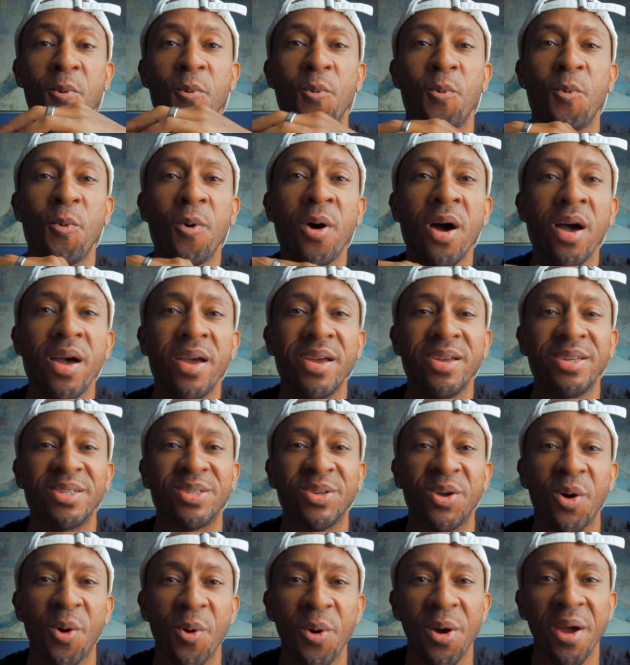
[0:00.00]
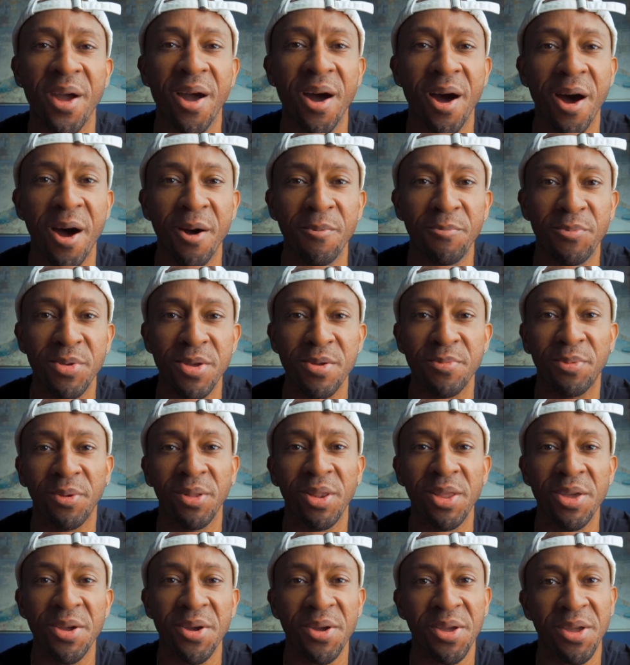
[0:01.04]
What is going on people?
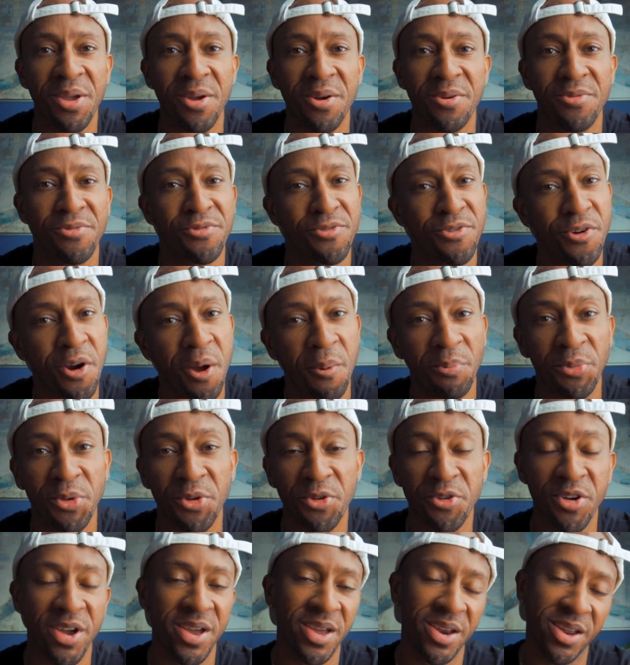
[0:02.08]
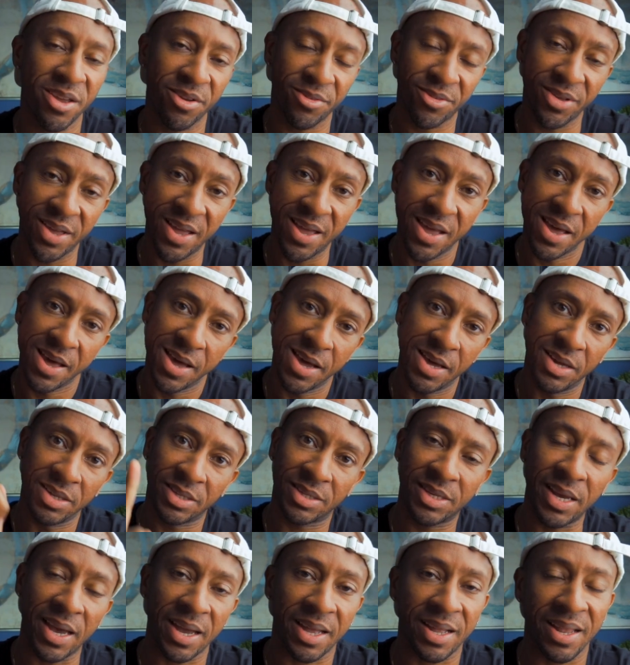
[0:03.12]
Leo here from Creative
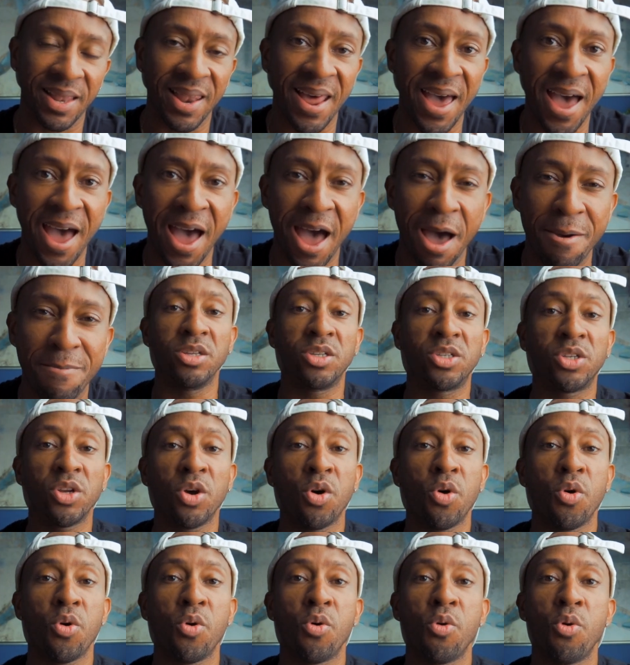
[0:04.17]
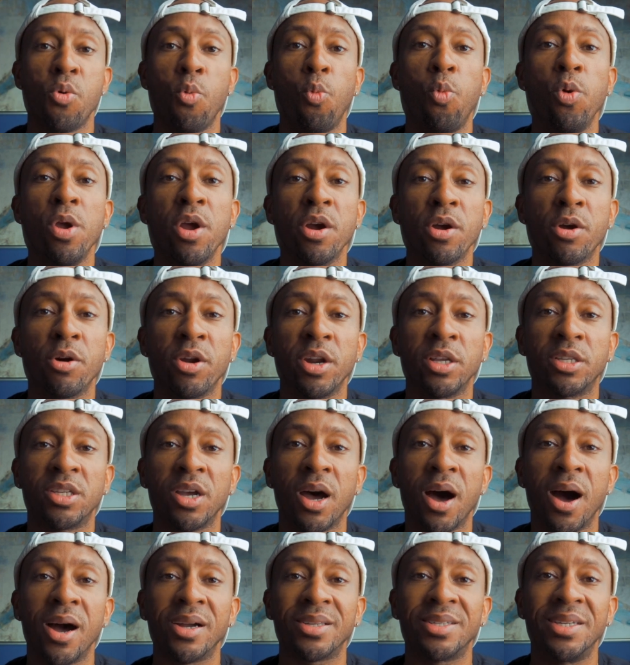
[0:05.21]
Tech Lab. So we are going to
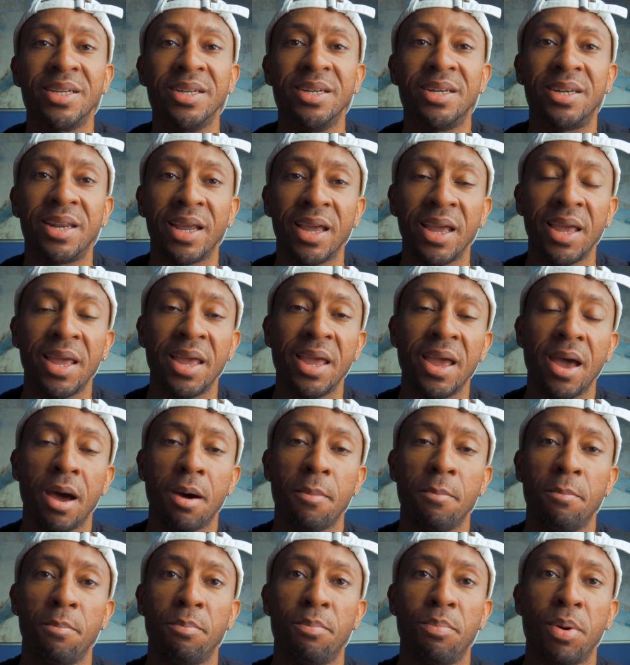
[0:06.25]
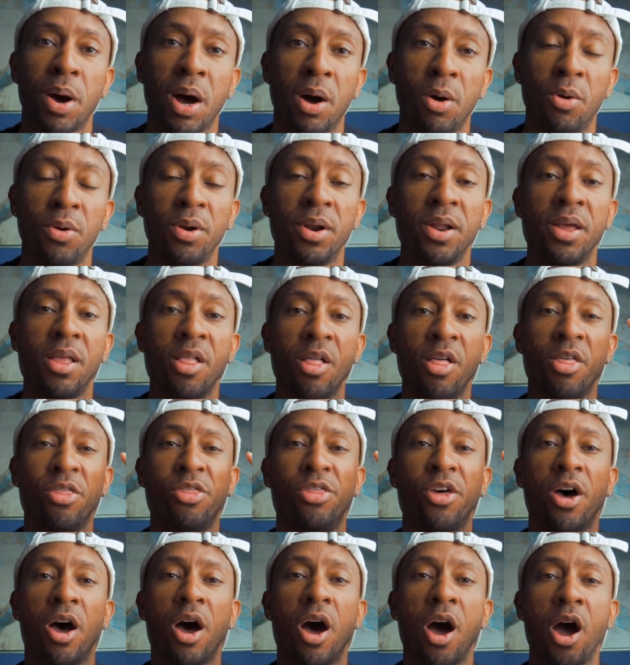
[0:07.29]
talk today about
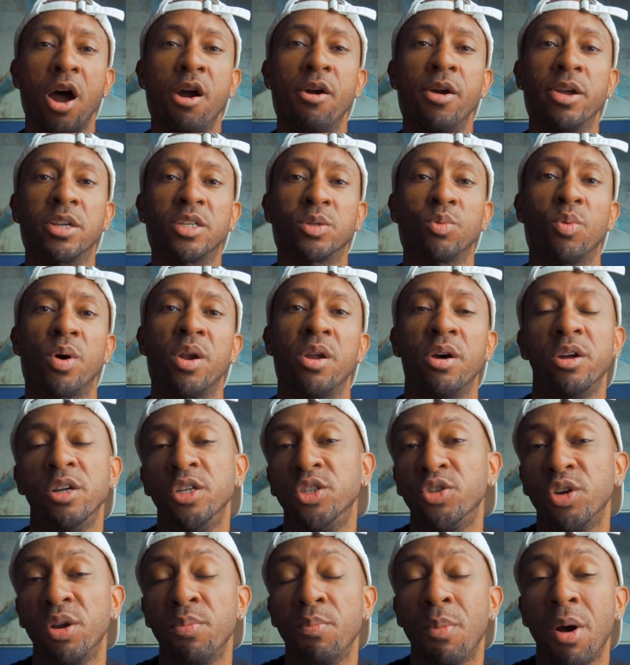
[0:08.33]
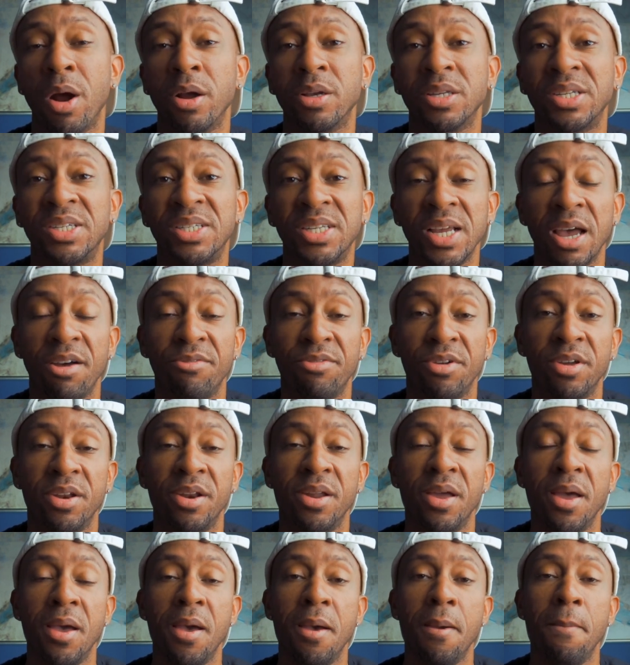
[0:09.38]
the RX100 Mark
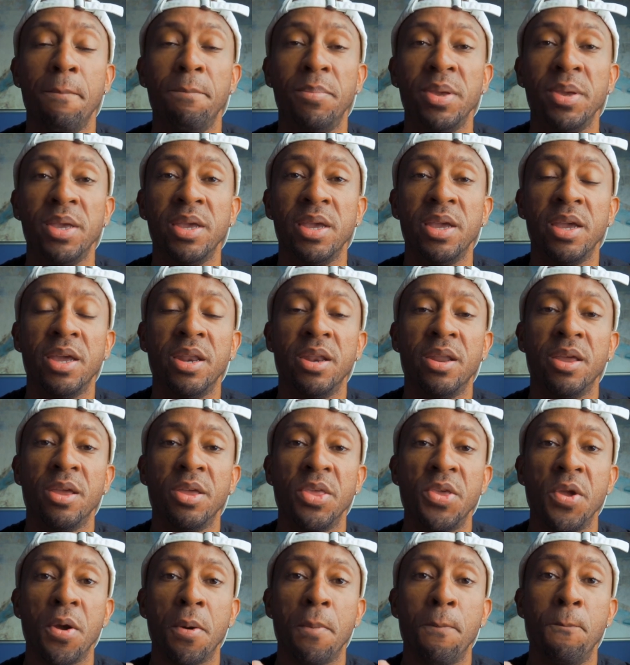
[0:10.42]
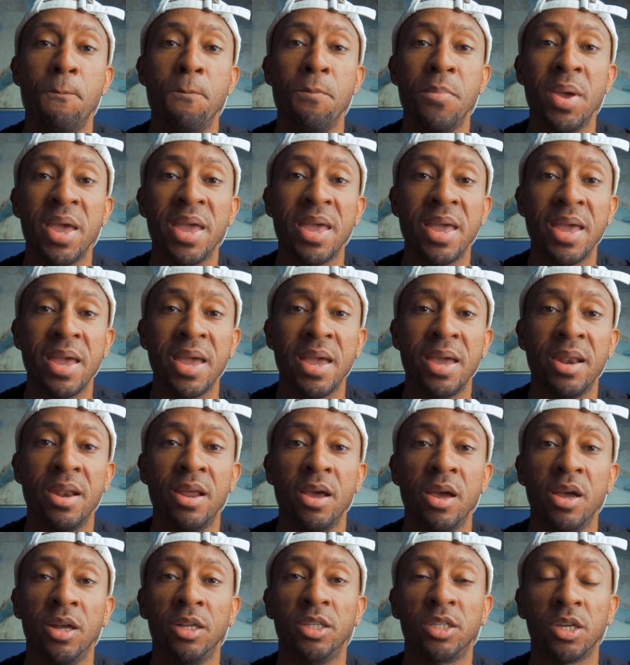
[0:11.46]
7 being your
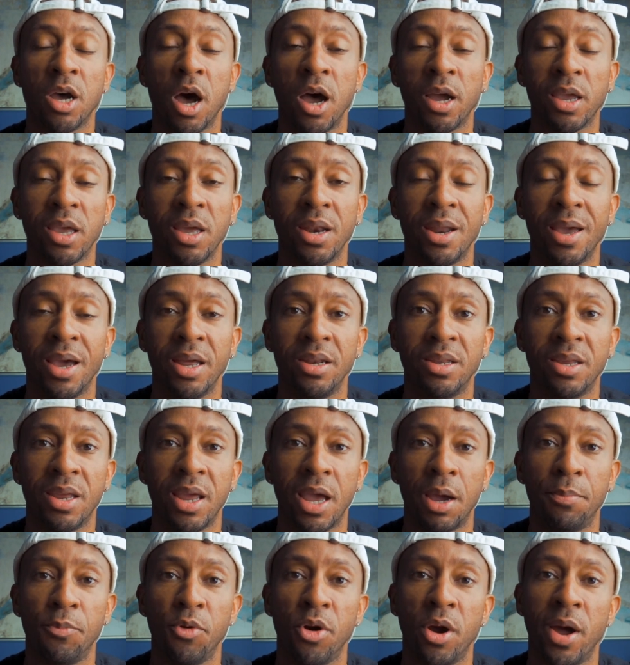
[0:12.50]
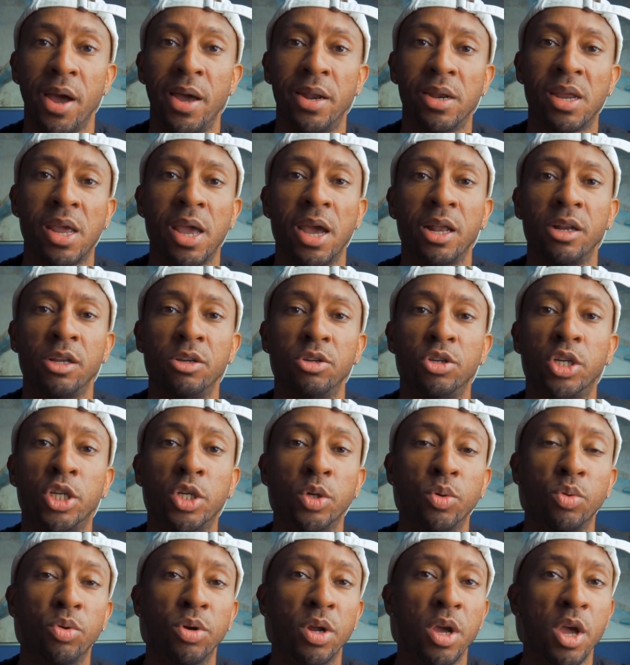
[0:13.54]
main talking head camera and can you
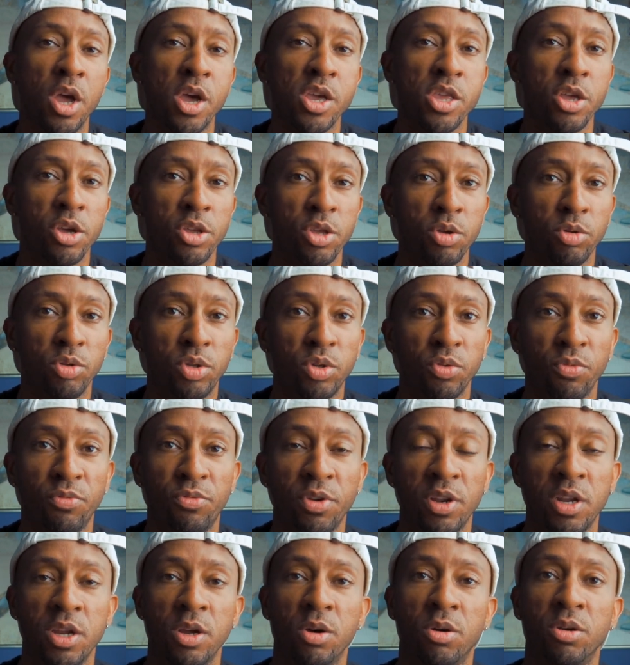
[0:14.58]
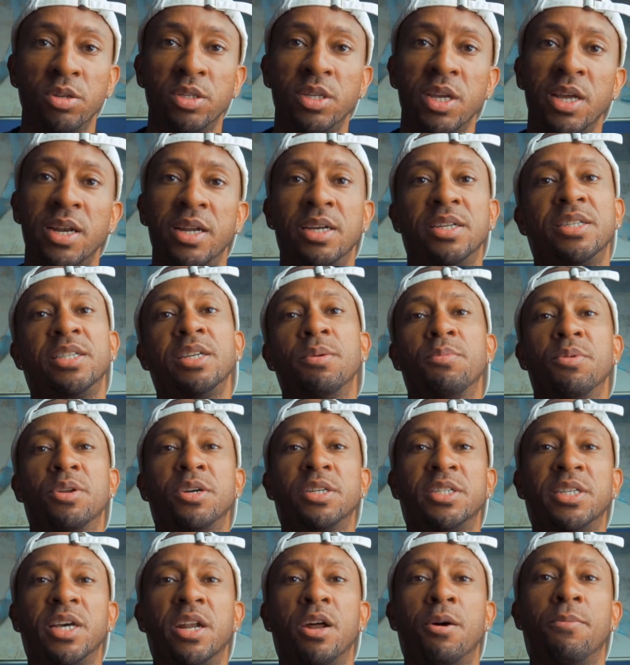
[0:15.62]
shoot your YouTube videos in a similar
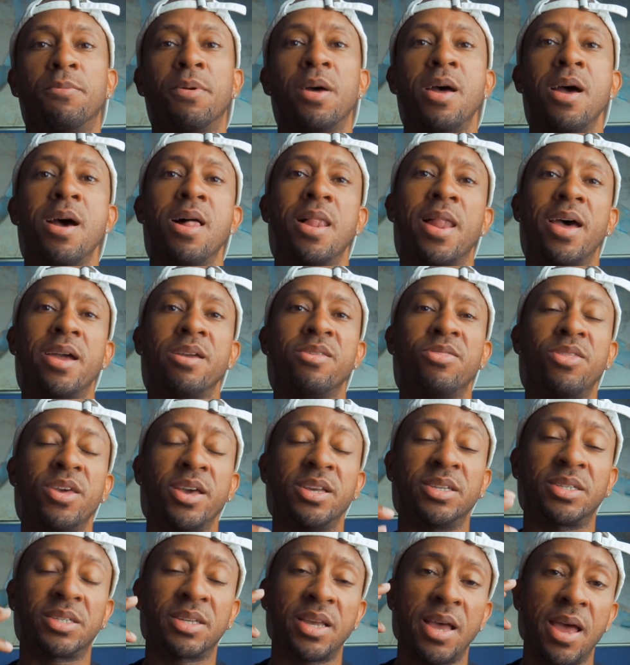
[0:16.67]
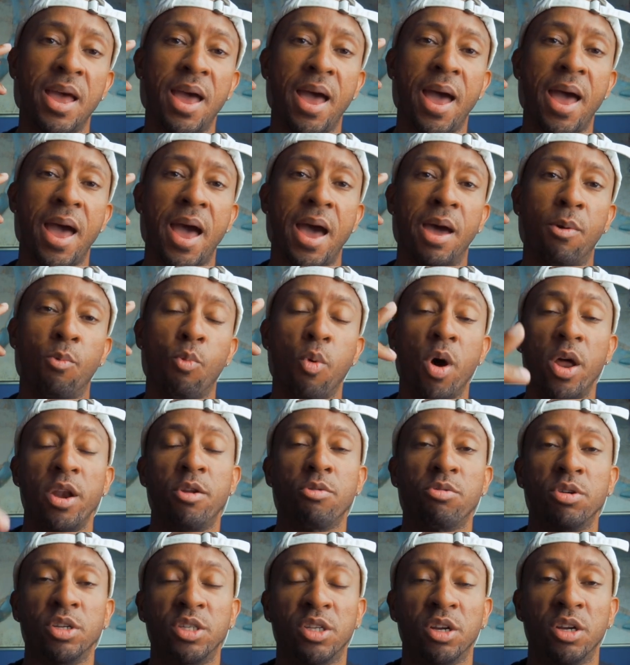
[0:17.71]
setup like this and what
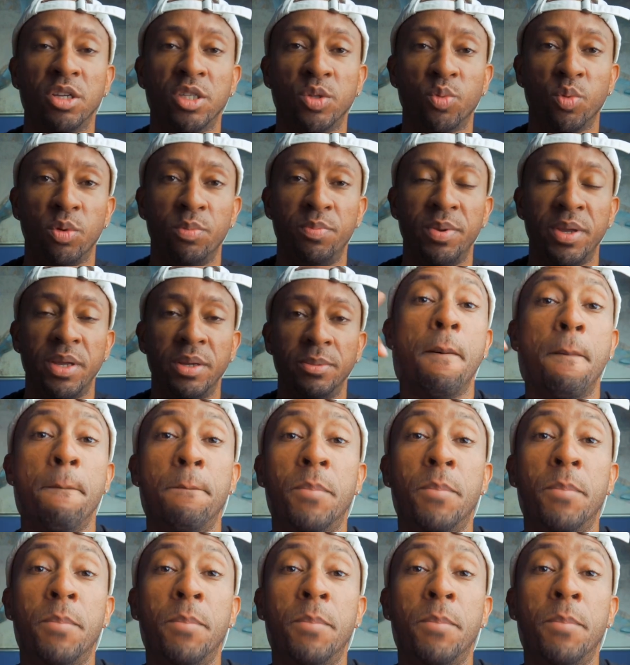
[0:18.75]
the results would be.